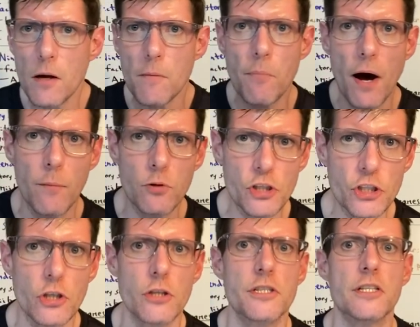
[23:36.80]

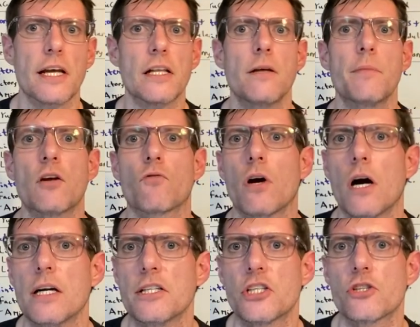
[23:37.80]
Publishers like Limited
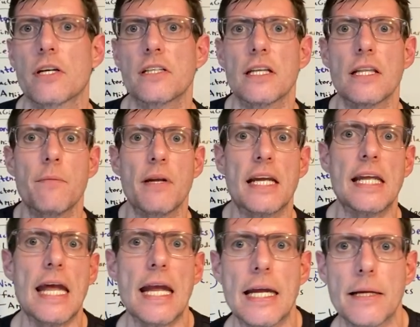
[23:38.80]
Run, Strictly Limited
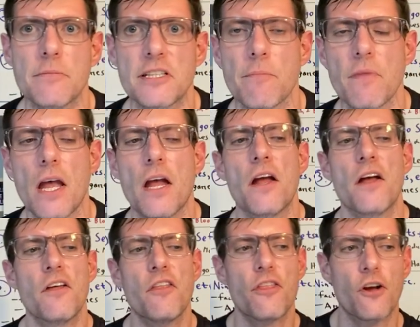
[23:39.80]
Games,
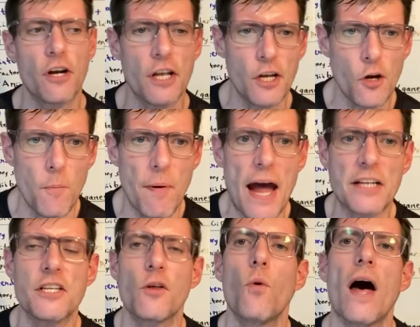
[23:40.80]
they're going to go back
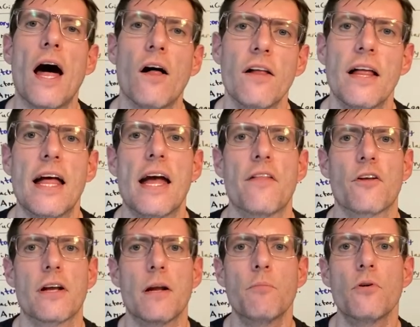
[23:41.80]
to the well and they're
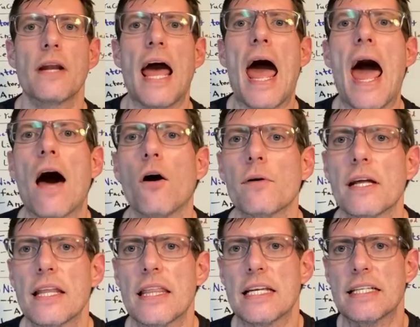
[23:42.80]
going to put out
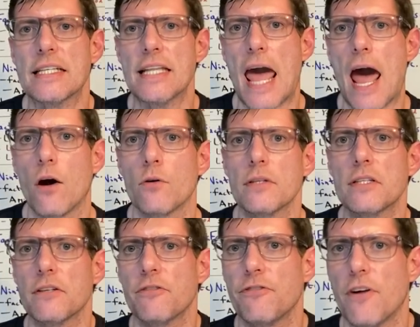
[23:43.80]
these now
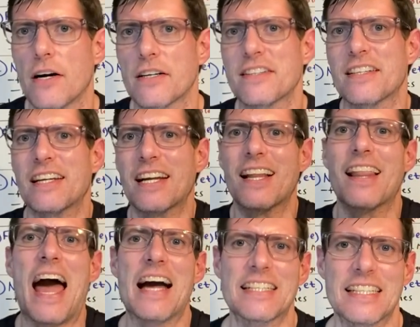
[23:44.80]
defunct
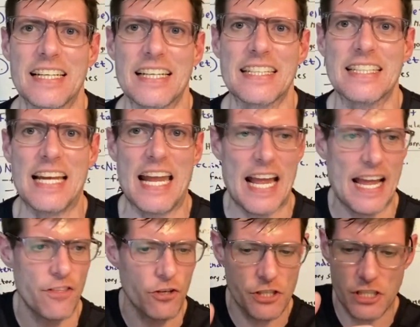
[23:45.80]
classics.
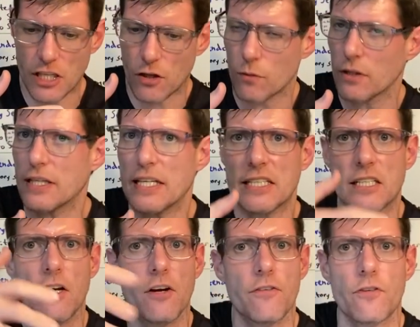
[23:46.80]
And they're just going to release
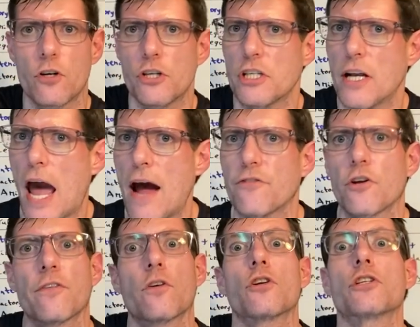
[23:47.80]
version
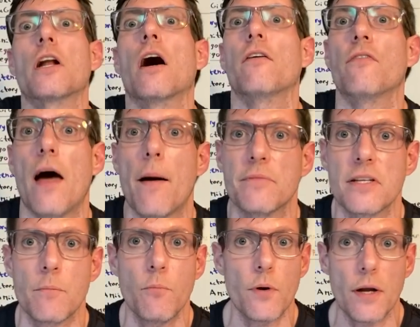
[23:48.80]
after version of them to
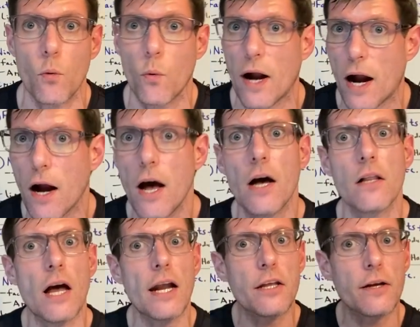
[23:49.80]
the point where a
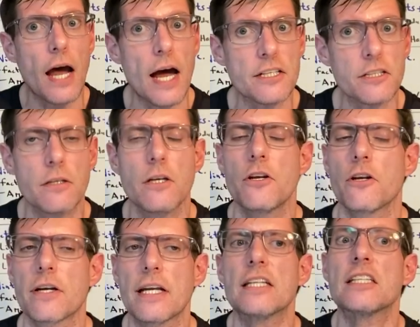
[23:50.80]
lot of you guys, you're
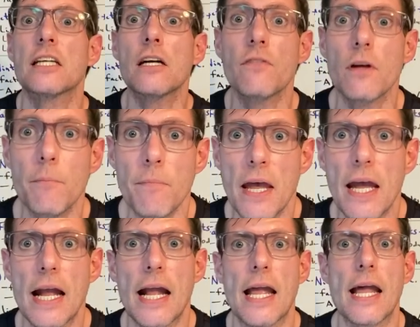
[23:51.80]
going to get sick of them.
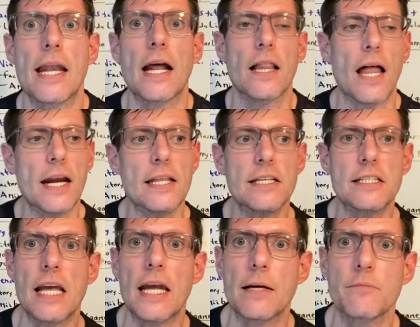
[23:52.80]
And a lot of these
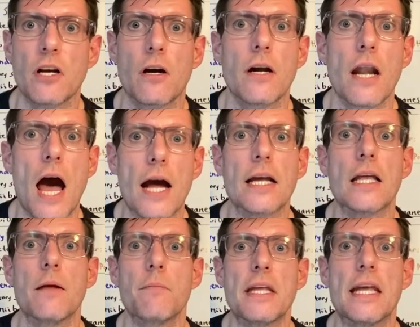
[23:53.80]
games are not
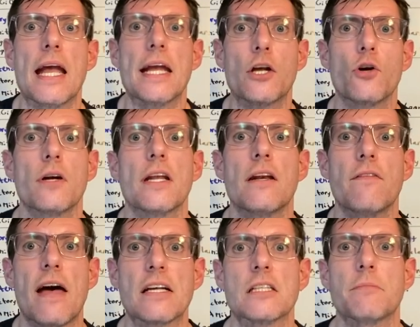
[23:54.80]
going to be a good
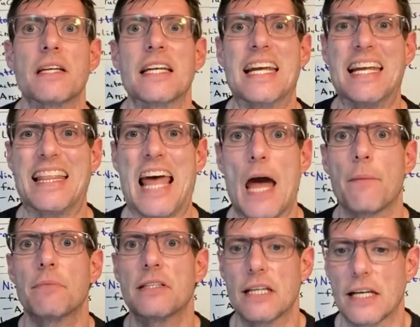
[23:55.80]
investment in
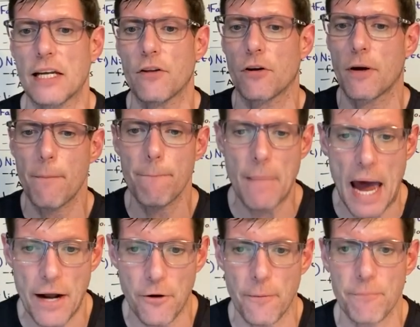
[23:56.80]
that particular
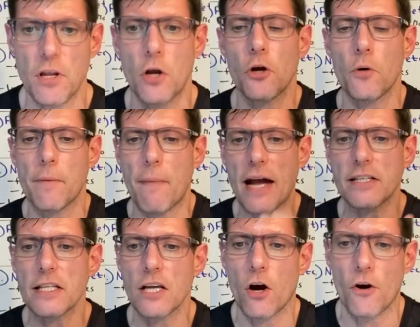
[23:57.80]
manner. Going back
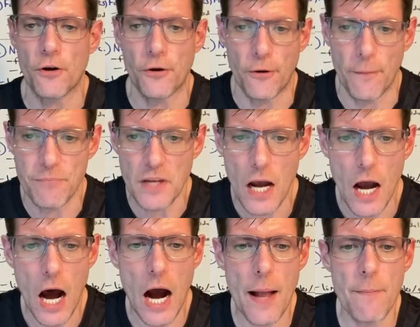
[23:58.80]
to the article,
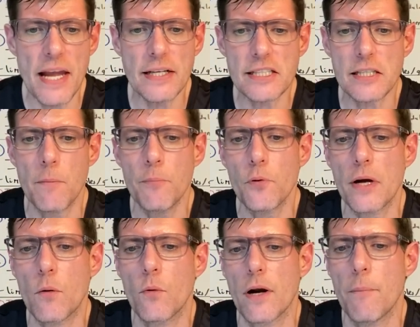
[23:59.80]
I may at some
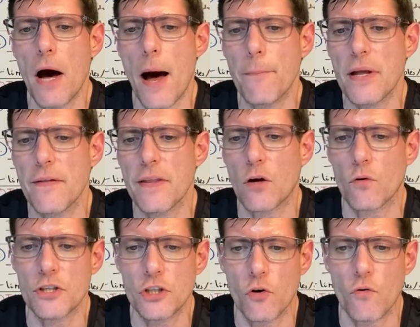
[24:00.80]
point want to pop in the original